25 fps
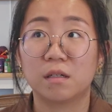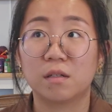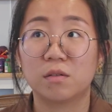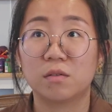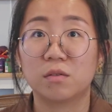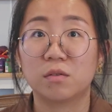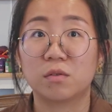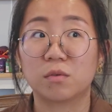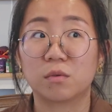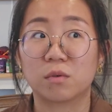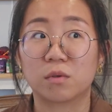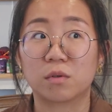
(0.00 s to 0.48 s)

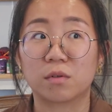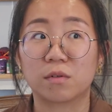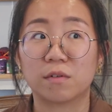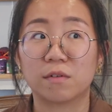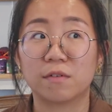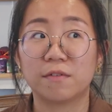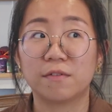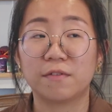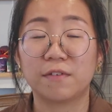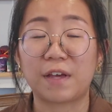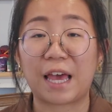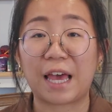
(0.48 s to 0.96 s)
sort
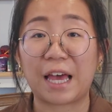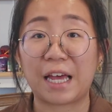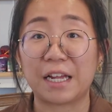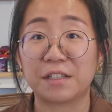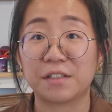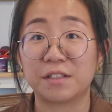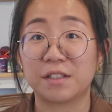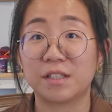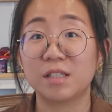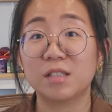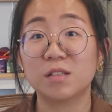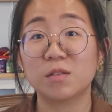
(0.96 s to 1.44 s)
of,
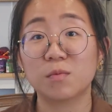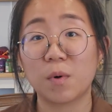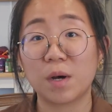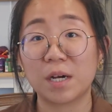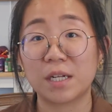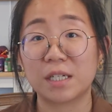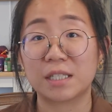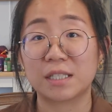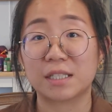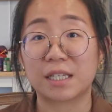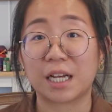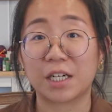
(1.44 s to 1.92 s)
and this
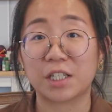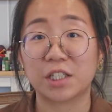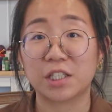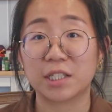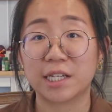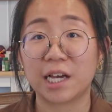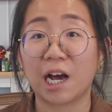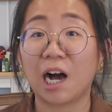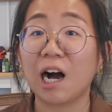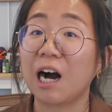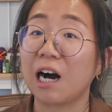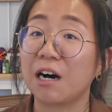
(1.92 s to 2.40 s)
one is
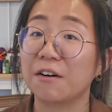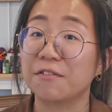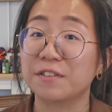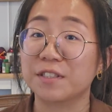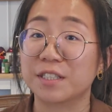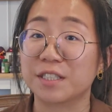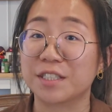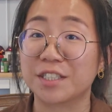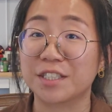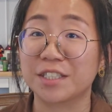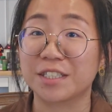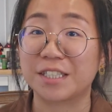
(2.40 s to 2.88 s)
actually half
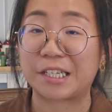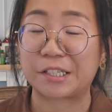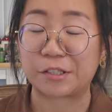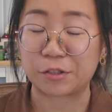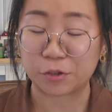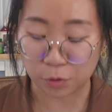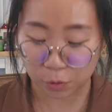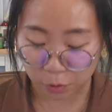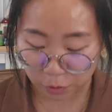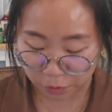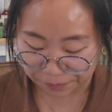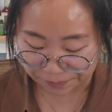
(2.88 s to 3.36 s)
stitch
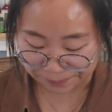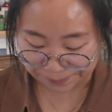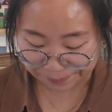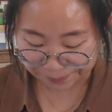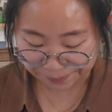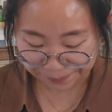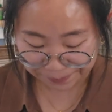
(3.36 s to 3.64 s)
central.